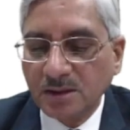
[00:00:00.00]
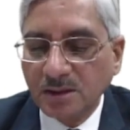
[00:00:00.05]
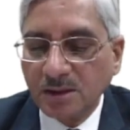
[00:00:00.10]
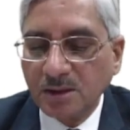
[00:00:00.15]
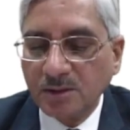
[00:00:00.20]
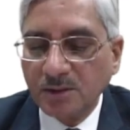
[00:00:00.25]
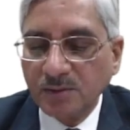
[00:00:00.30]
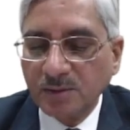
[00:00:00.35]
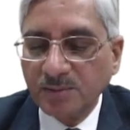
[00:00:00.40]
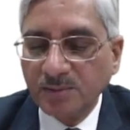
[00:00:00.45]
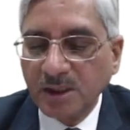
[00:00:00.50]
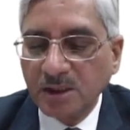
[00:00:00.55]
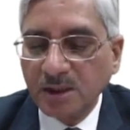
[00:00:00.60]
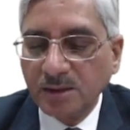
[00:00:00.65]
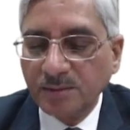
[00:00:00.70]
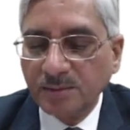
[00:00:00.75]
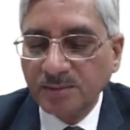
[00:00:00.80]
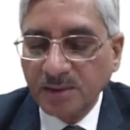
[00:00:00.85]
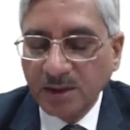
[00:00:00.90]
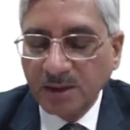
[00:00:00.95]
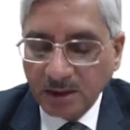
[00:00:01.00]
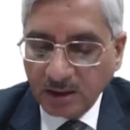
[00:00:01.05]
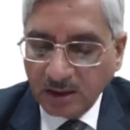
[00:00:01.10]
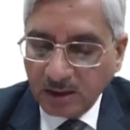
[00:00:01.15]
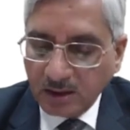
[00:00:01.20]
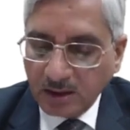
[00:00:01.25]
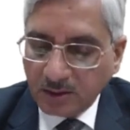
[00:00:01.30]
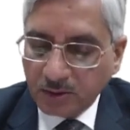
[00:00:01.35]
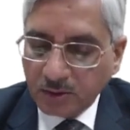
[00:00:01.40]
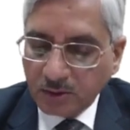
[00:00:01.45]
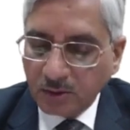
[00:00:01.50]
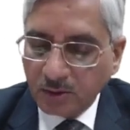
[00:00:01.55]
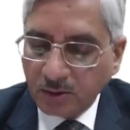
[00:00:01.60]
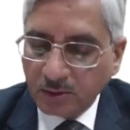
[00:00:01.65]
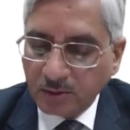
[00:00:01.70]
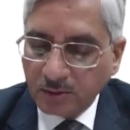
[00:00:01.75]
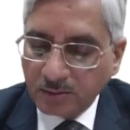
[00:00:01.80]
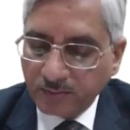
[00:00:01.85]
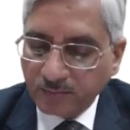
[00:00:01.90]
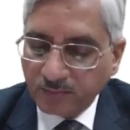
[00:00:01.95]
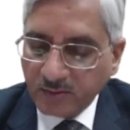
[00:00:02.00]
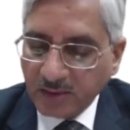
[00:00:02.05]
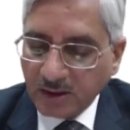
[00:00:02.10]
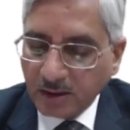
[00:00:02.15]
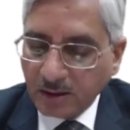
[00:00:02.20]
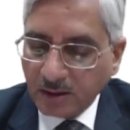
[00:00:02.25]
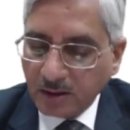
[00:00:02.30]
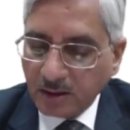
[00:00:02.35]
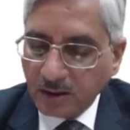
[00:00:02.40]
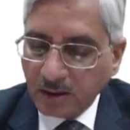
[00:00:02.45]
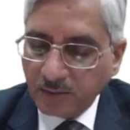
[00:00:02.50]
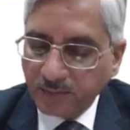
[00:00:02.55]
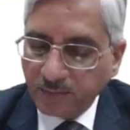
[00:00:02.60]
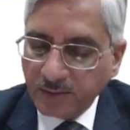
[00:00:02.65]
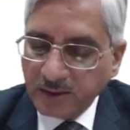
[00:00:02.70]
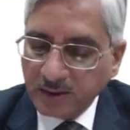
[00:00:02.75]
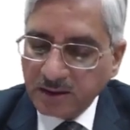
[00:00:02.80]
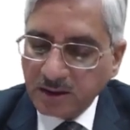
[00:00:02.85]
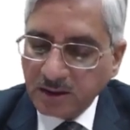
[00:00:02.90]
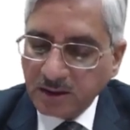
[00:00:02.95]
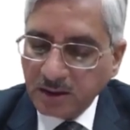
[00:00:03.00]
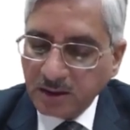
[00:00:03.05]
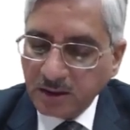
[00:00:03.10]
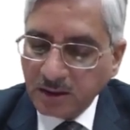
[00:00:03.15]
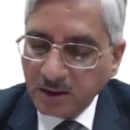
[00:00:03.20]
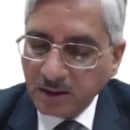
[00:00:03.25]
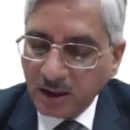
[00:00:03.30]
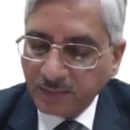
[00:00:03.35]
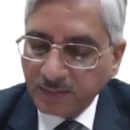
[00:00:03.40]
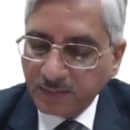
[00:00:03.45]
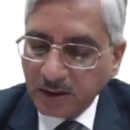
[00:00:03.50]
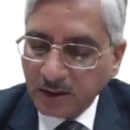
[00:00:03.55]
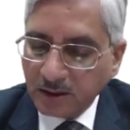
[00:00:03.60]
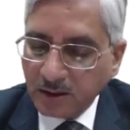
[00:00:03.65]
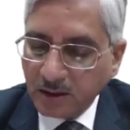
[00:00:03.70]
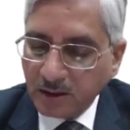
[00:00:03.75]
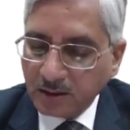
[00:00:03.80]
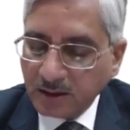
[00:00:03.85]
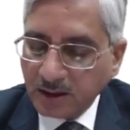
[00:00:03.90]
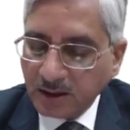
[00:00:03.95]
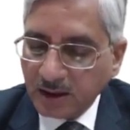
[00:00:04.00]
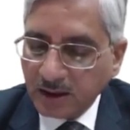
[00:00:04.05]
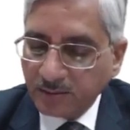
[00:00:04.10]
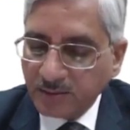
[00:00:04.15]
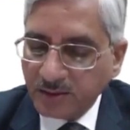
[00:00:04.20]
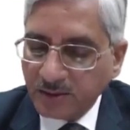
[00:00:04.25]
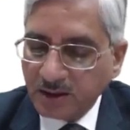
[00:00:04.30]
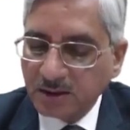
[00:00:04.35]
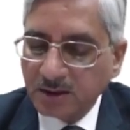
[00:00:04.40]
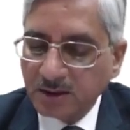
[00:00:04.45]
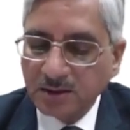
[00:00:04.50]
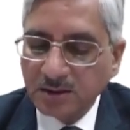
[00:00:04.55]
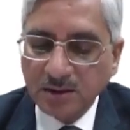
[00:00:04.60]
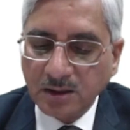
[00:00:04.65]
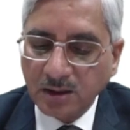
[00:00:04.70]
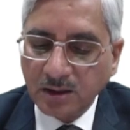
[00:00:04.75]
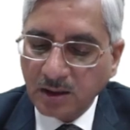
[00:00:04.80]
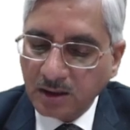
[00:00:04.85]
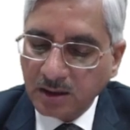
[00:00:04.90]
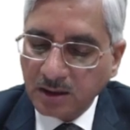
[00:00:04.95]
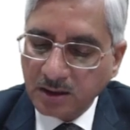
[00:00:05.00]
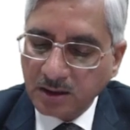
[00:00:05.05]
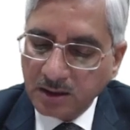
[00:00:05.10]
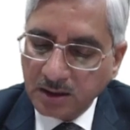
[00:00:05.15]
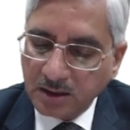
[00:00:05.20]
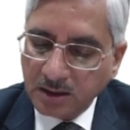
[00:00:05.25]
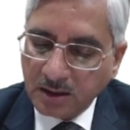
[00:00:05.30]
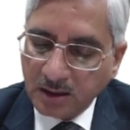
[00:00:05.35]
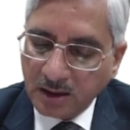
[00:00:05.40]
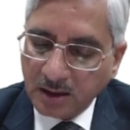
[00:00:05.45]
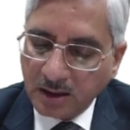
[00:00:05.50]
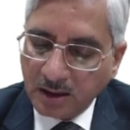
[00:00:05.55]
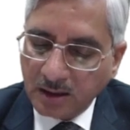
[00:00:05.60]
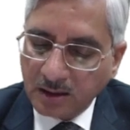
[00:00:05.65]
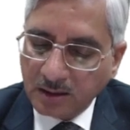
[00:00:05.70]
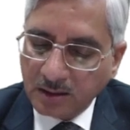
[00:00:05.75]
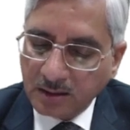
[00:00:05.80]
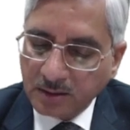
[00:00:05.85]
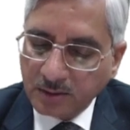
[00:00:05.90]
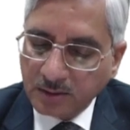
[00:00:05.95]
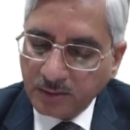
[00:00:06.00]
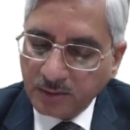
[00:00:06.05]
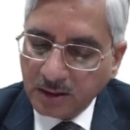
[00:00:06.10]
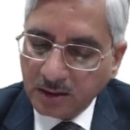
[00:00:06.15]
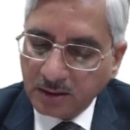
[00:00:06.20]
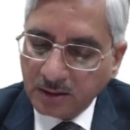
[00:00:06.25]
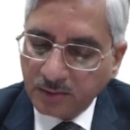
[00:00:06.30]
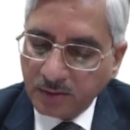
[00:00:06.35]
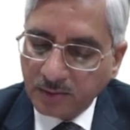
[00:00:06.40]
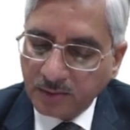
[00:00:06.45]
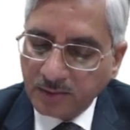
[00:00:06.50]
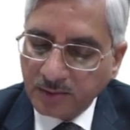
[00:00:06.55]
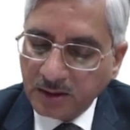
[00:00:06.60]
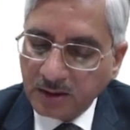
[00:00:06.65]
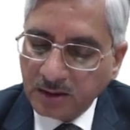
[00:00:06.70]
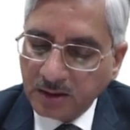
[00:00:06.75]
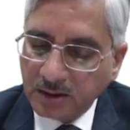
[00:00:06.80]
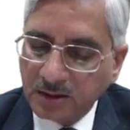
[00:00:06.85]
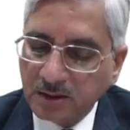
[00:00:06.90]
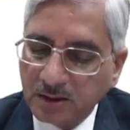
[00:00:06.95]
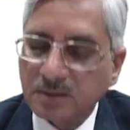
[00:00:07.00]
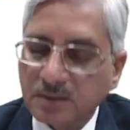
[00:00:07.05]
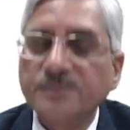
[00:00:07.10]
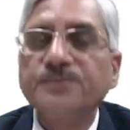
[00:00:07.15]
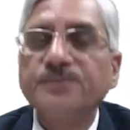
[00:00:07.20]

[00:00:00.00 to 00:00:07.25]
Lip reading: It will become, so if we see after long time, this is the nonlinear and this way it will be linear.